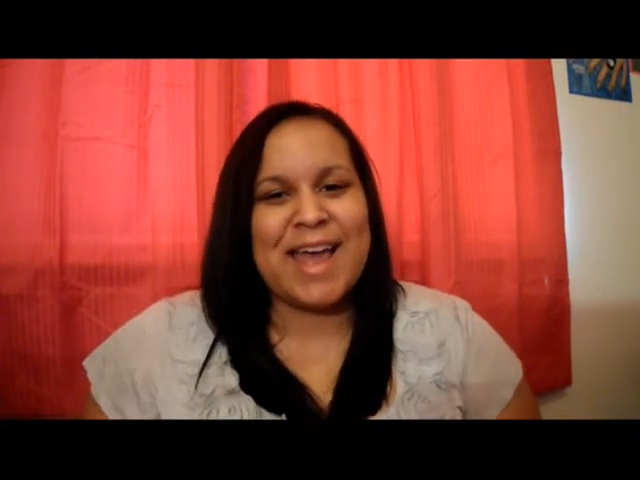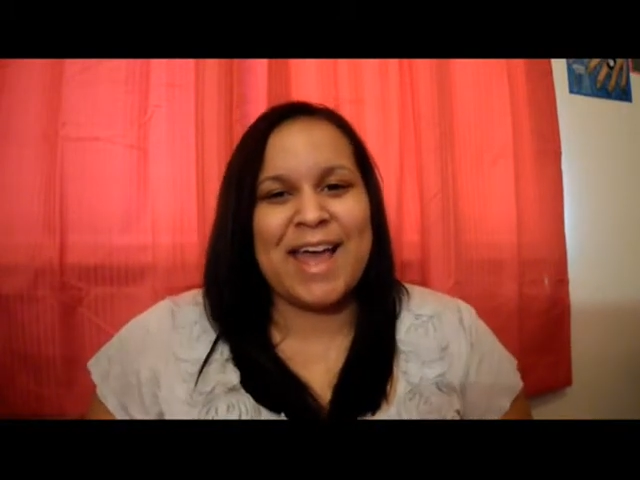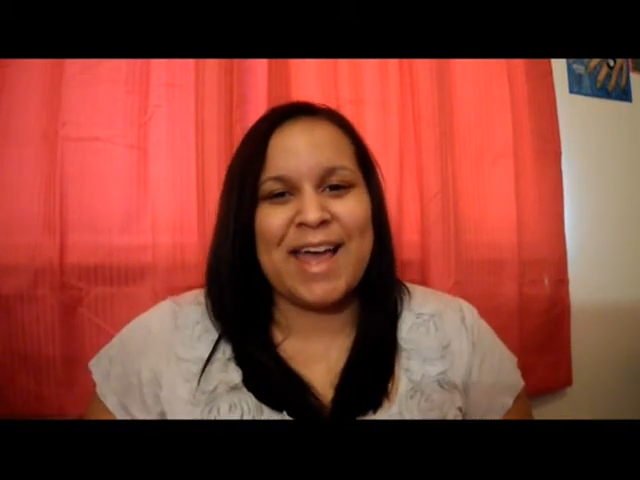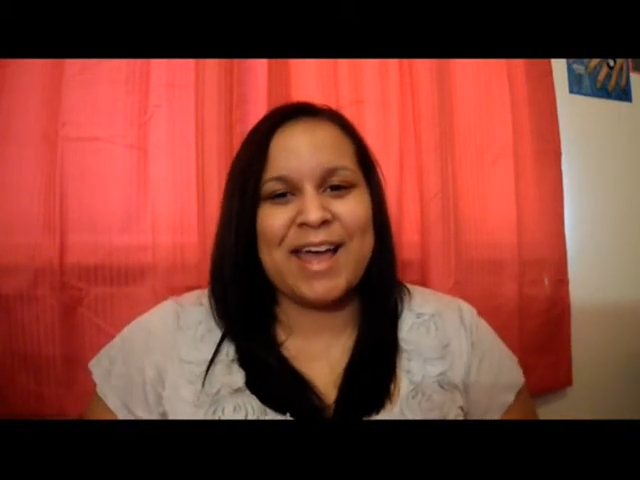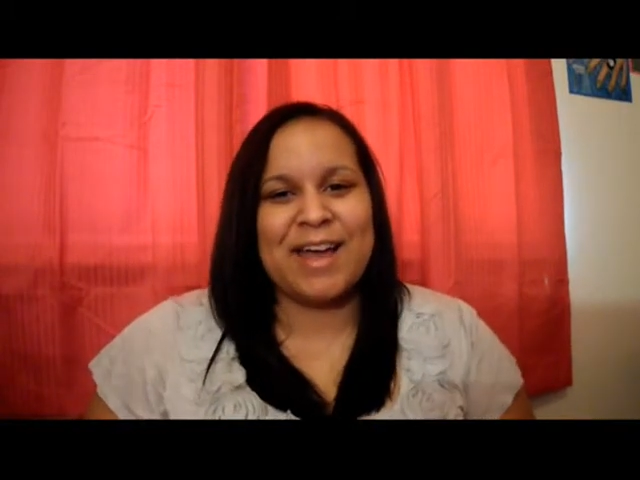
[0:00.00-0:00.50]

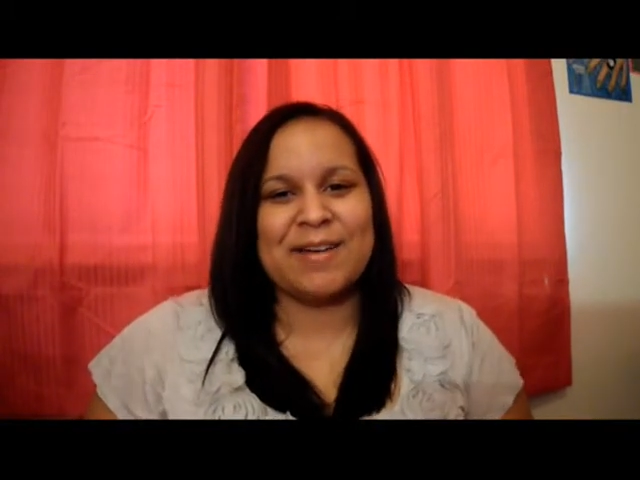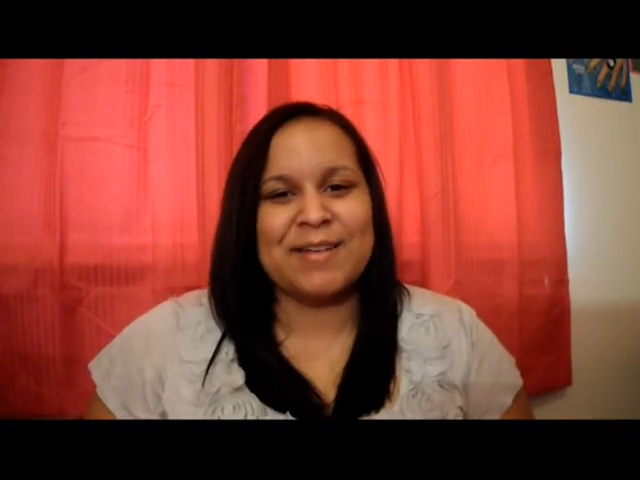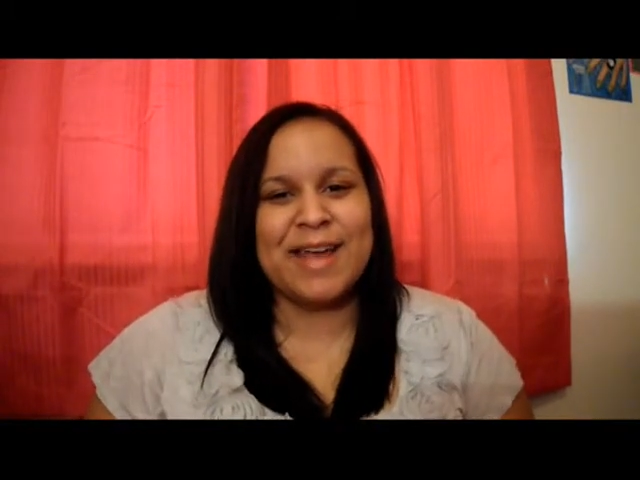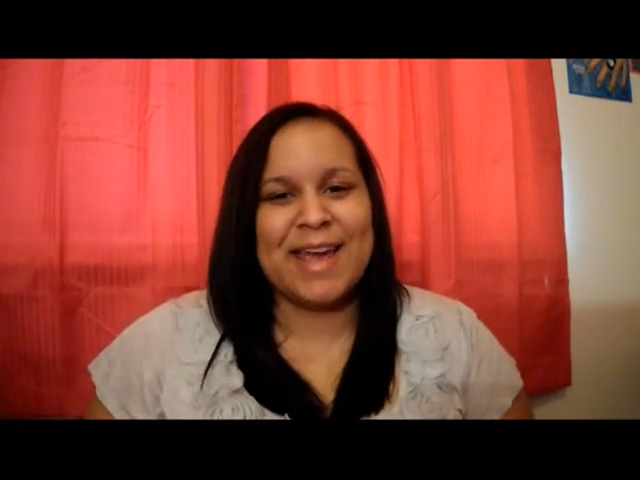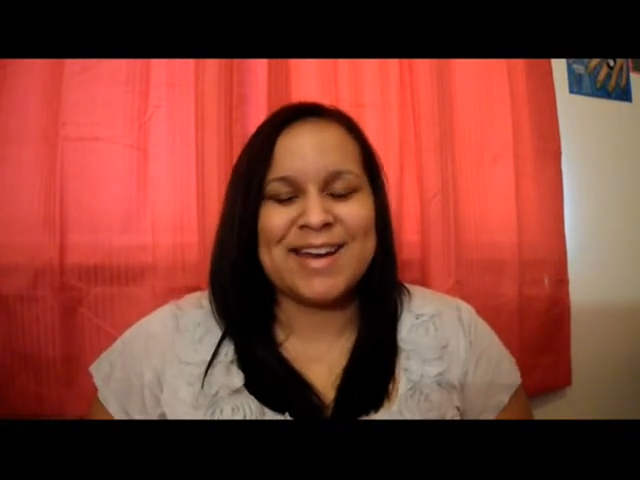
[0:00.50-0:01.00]

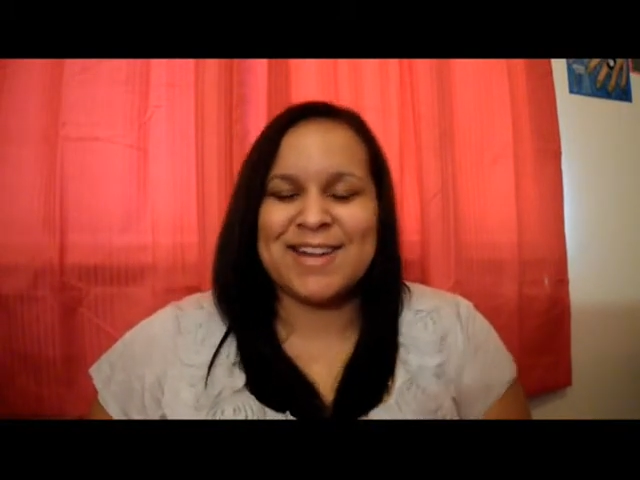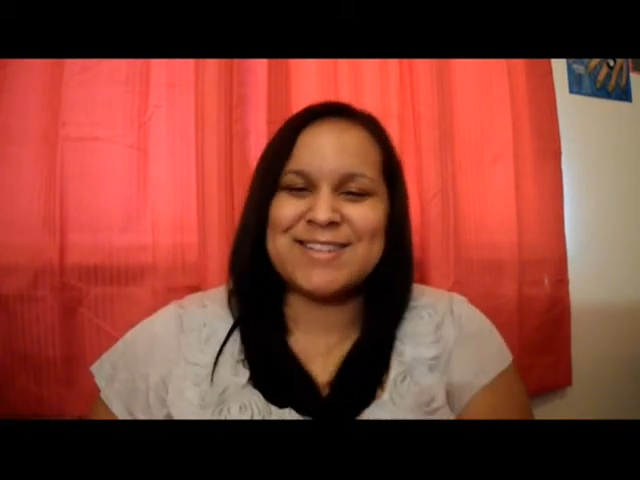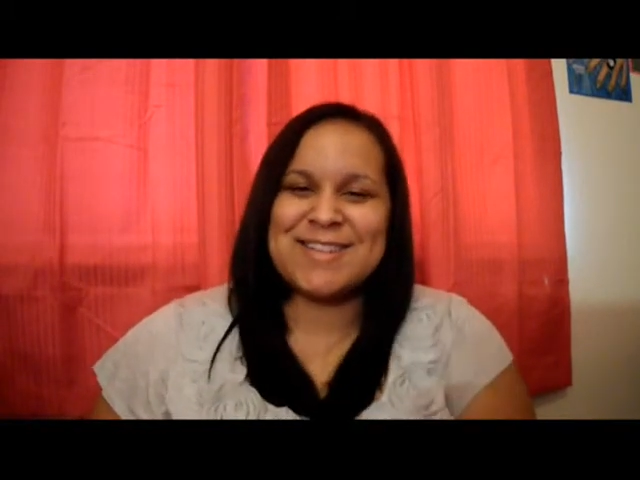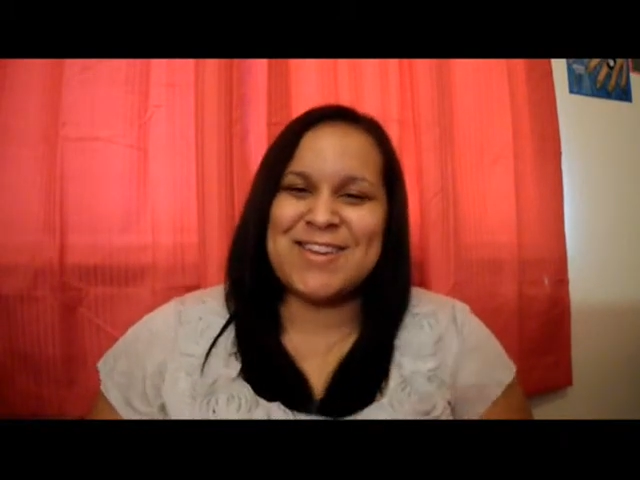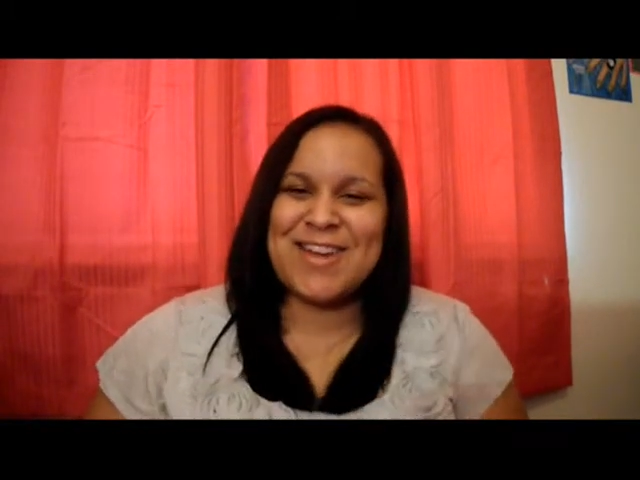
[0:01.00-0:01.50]
and I'll
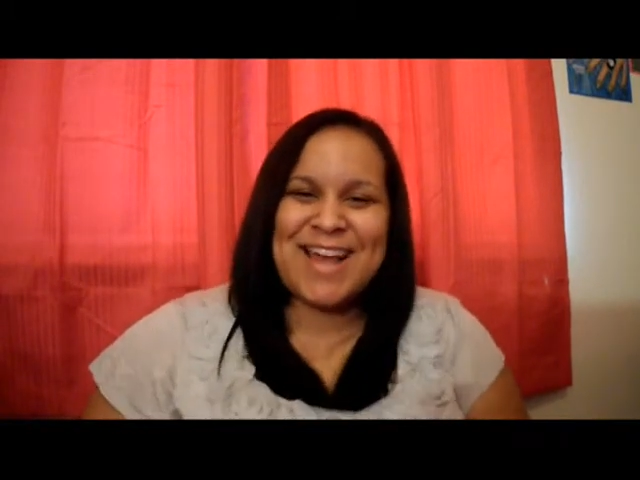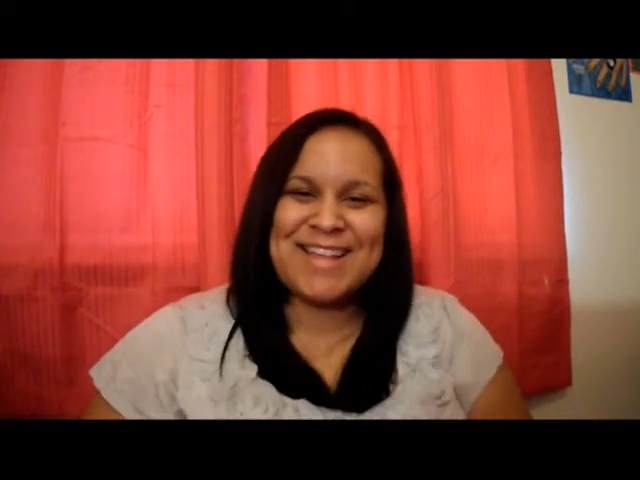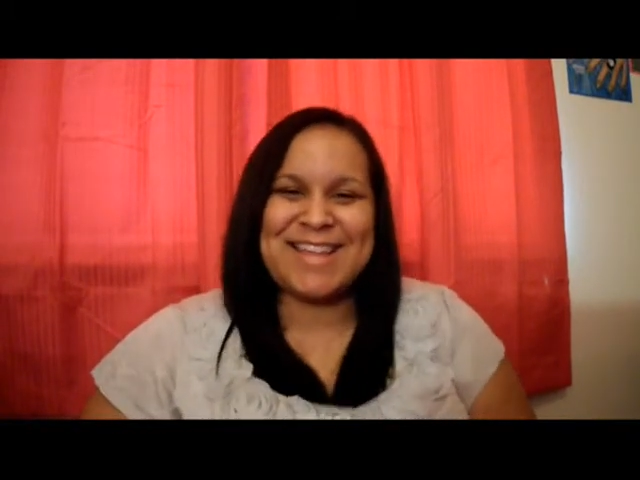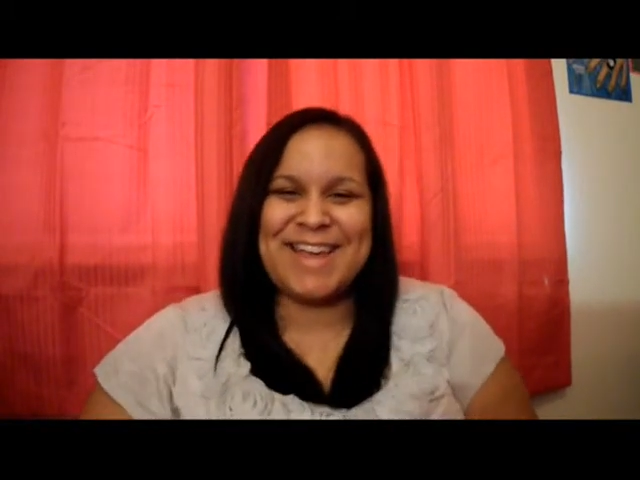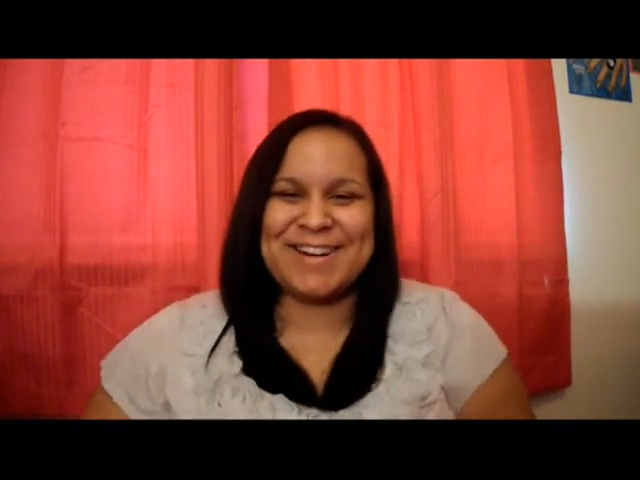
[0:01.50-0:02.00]
see you
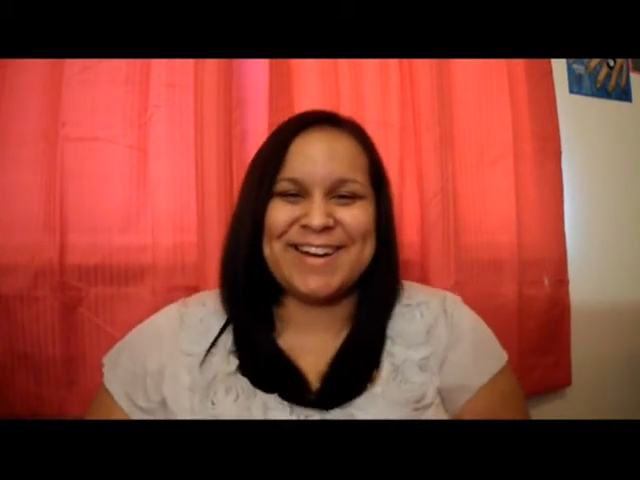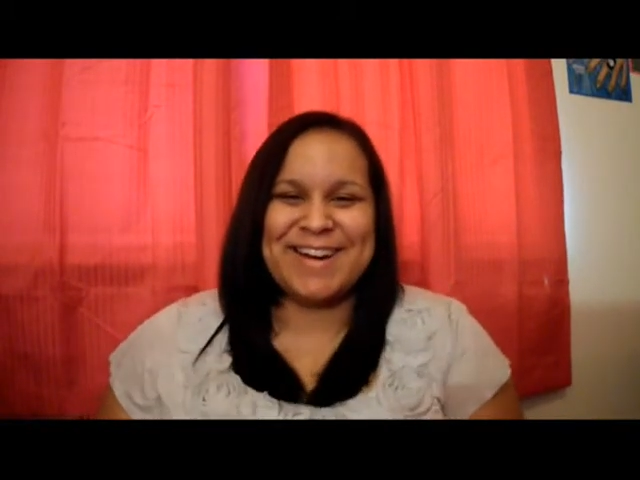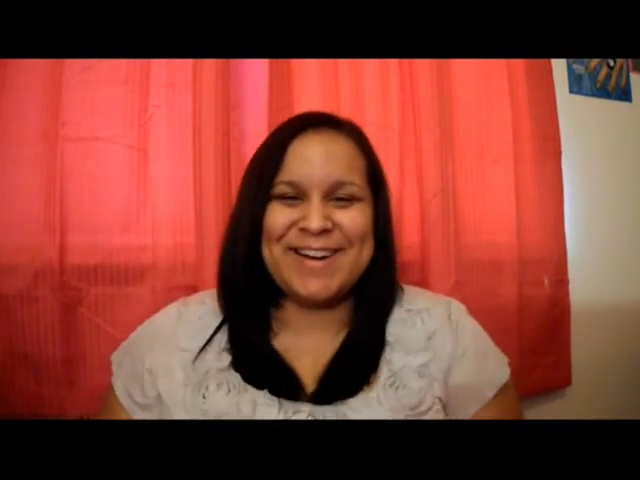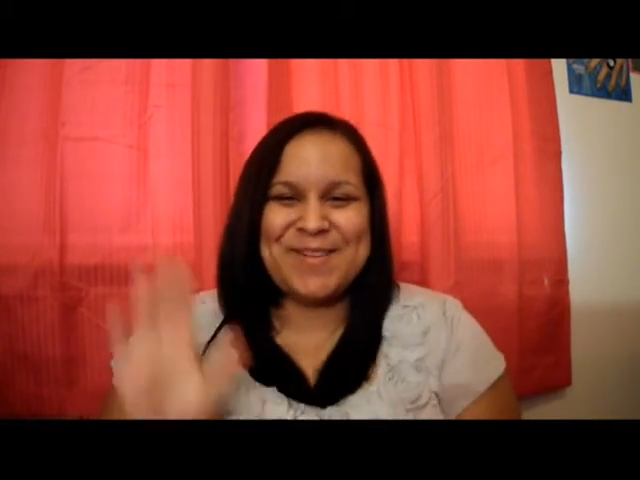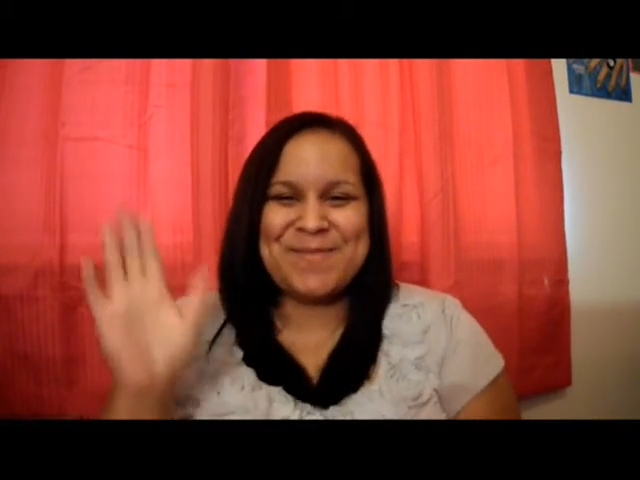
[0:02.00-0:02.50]
guys later.
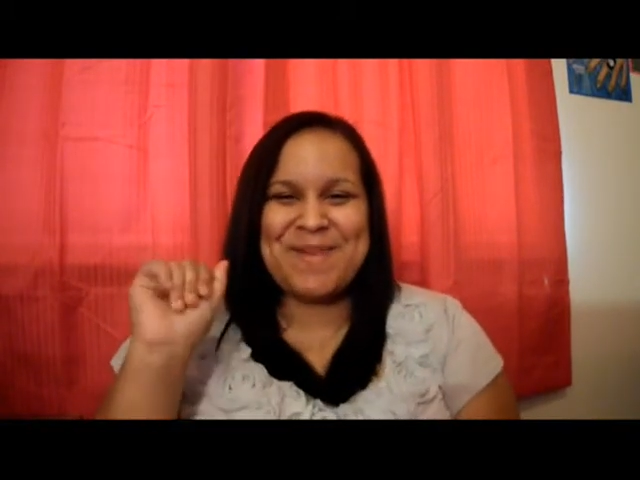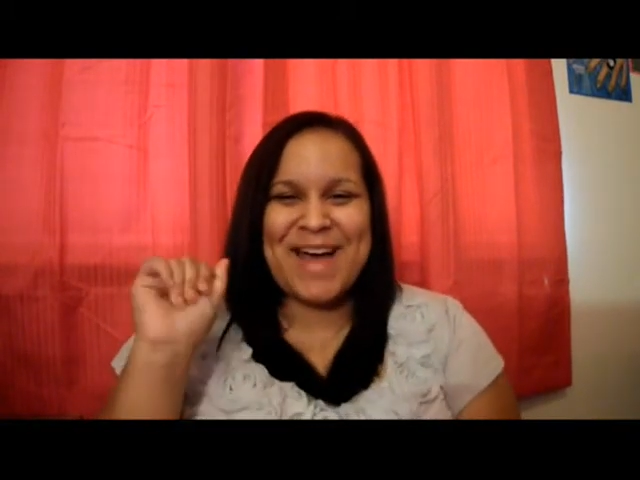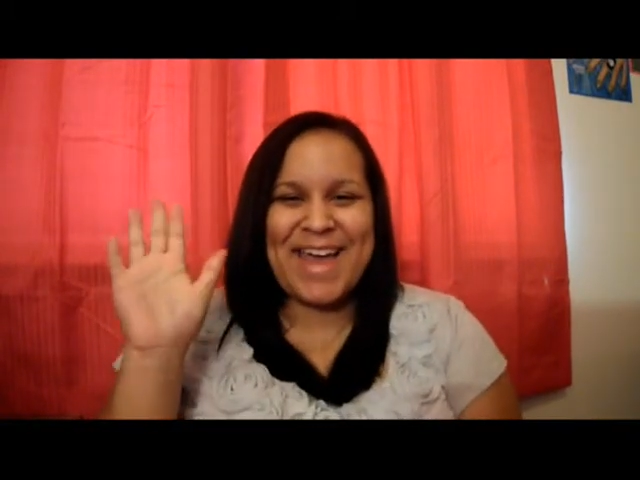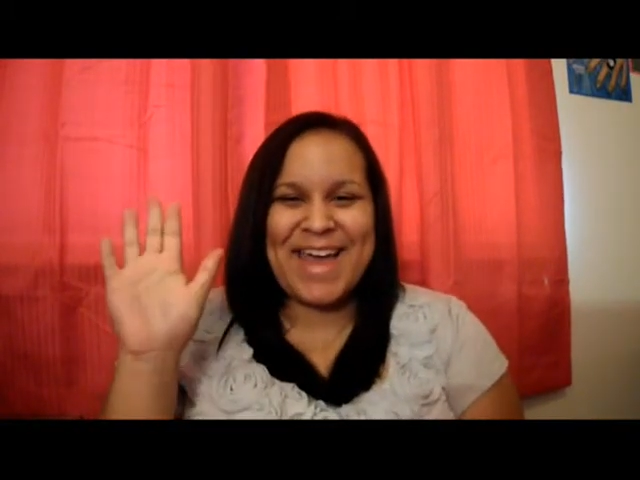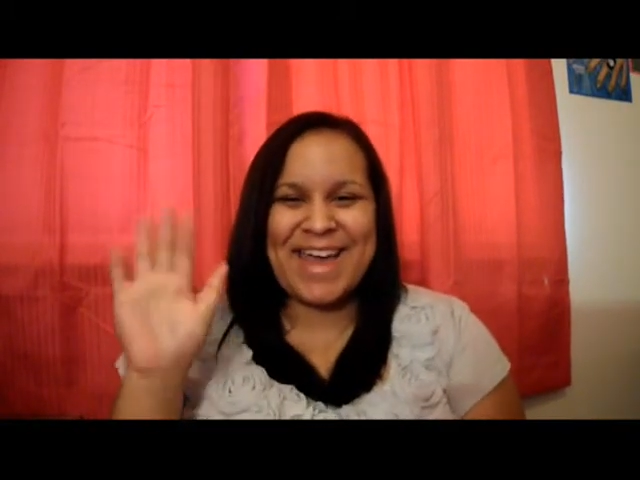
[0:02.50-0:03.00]

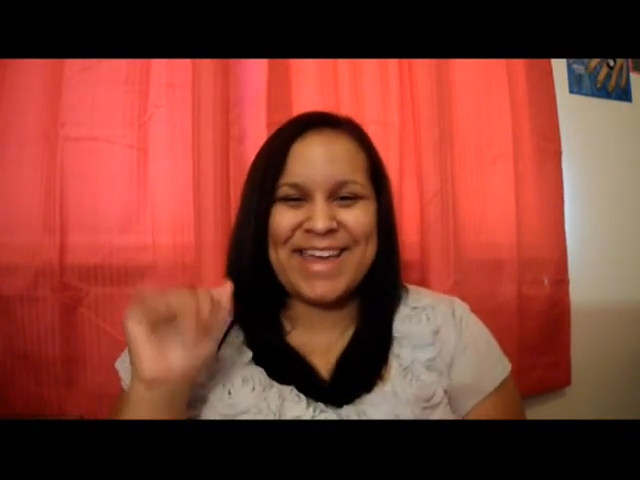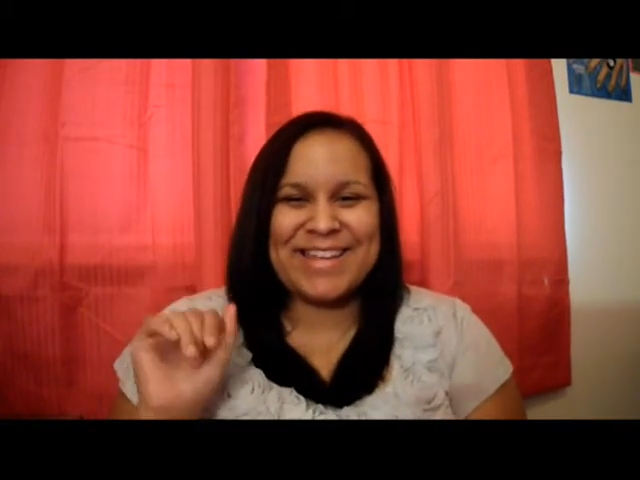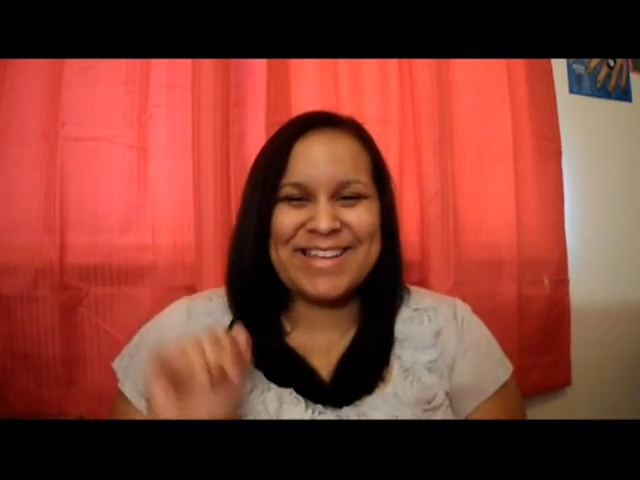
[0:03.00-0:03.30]
Bye.